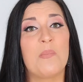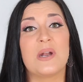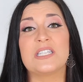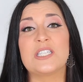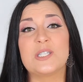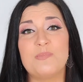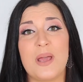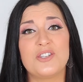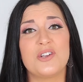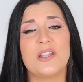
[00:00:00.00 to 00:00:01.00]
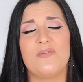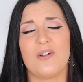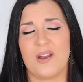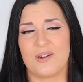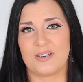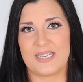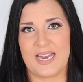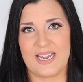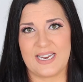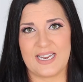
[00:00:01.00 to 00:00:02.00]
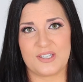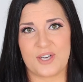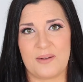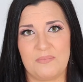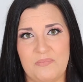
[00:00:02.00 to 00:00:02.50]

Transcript: but especially for understanding addition